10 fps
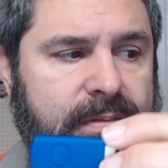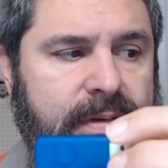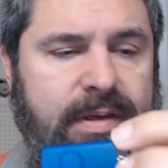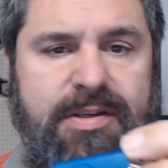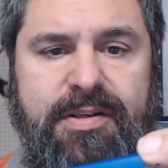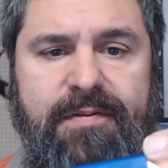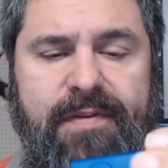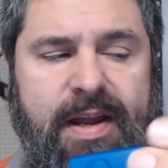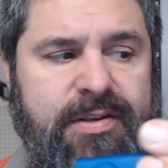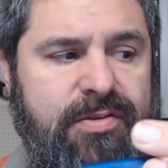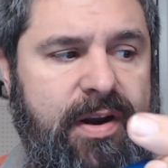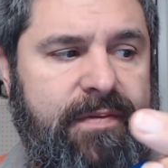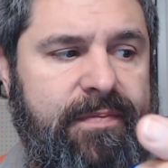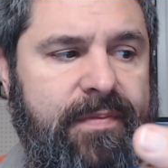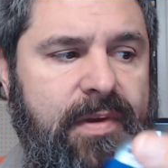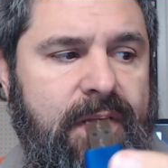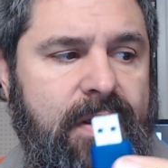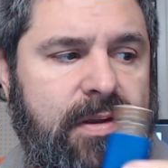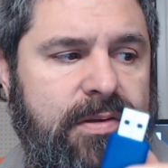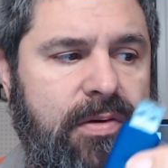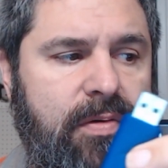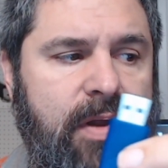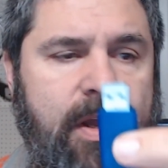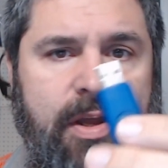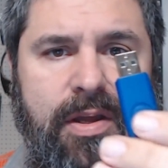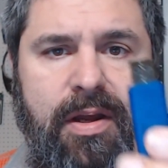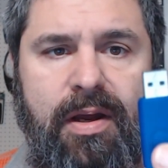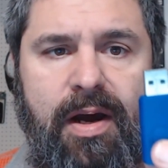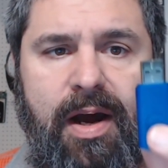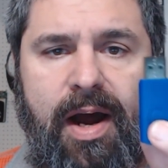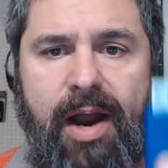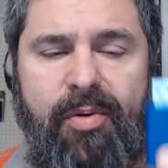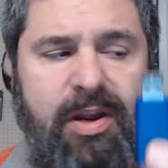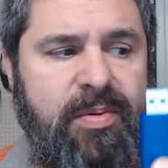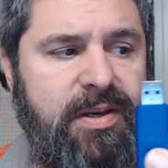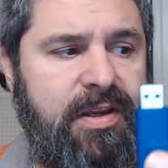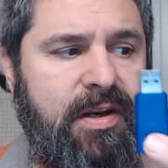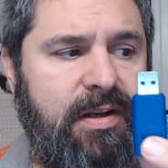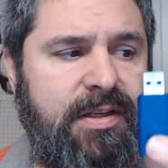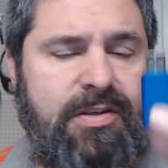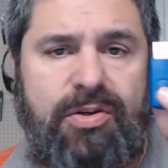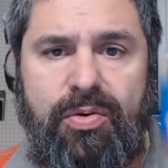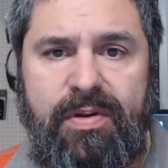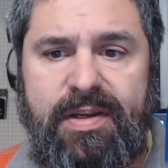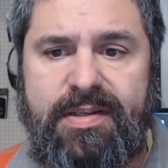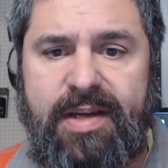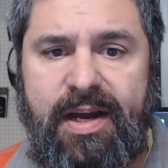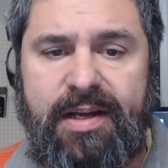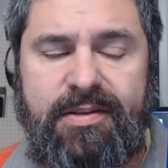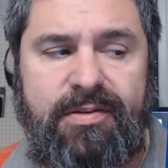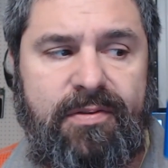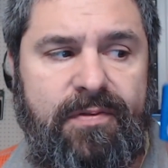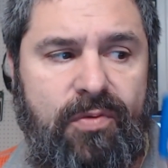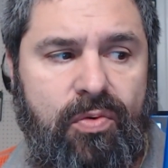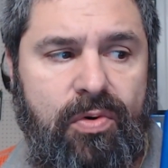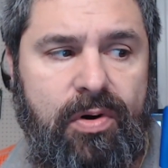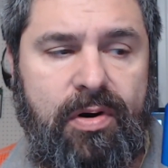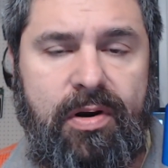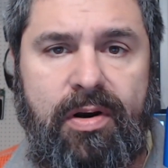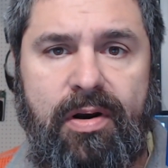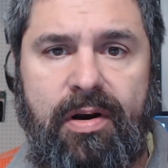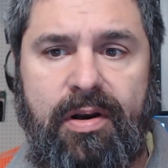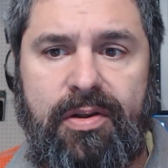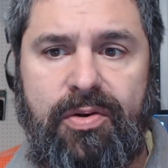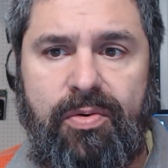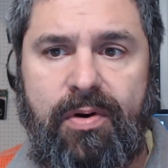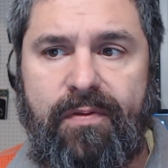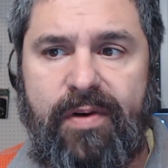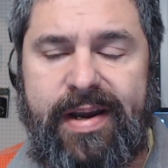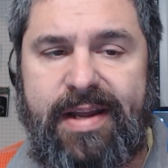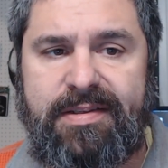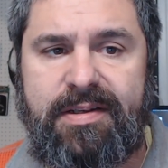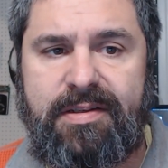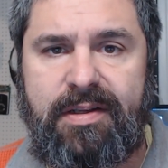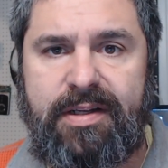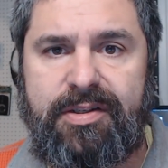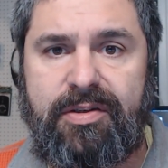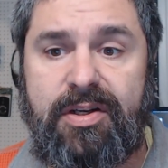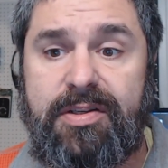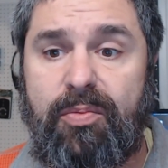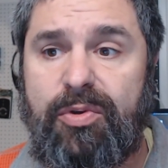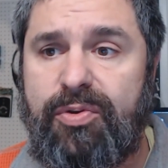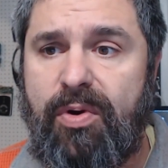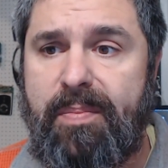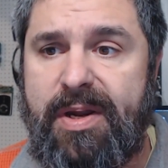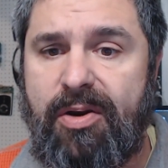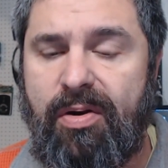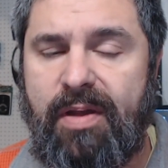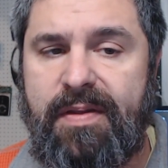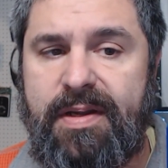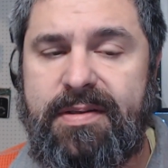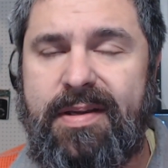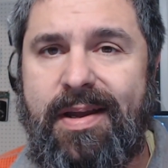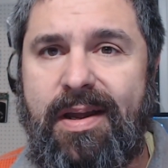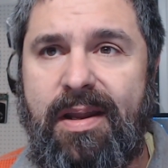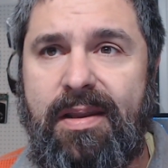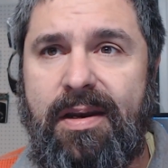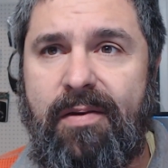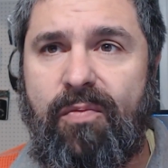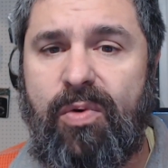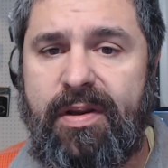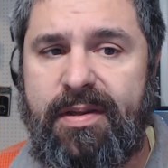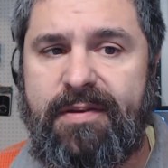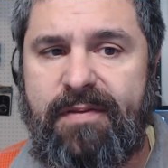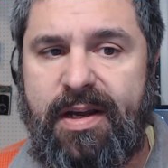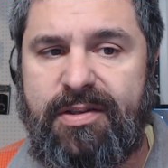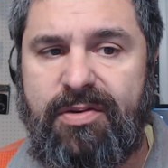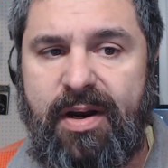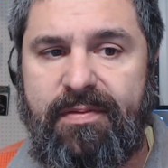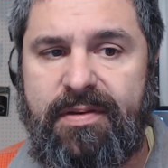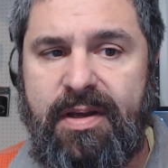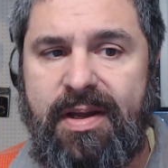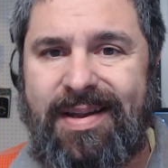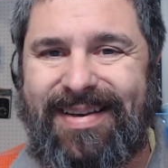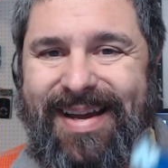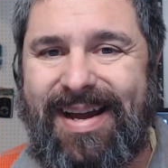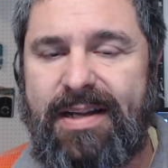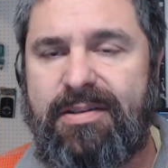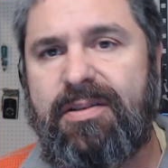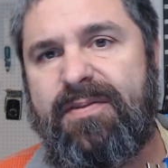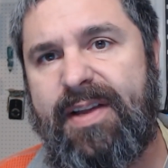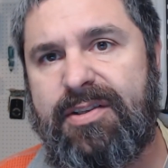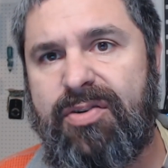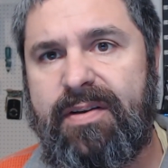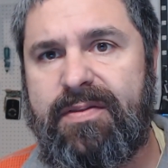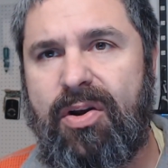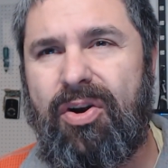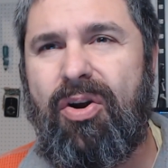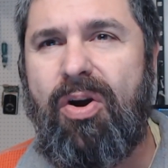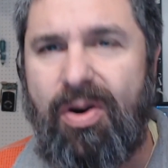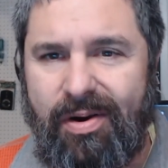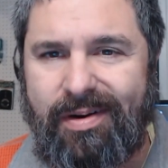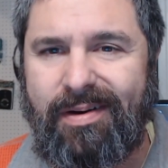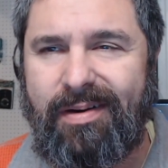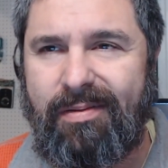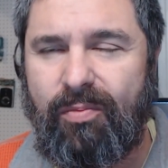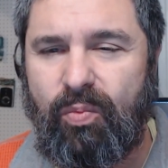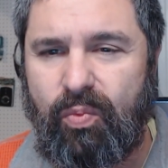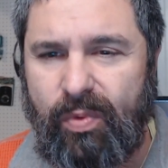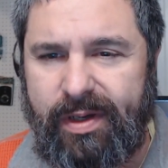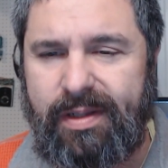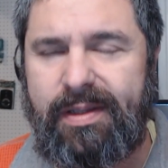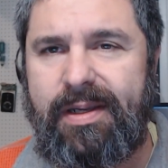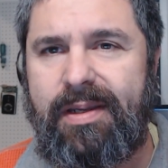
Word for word: is just a flash drive. So I recommend you get at least 2 of these guys for your FreeNAS installation, because it will do a mirror on these. And then if one of these flash drives dies, because flash drives aren't really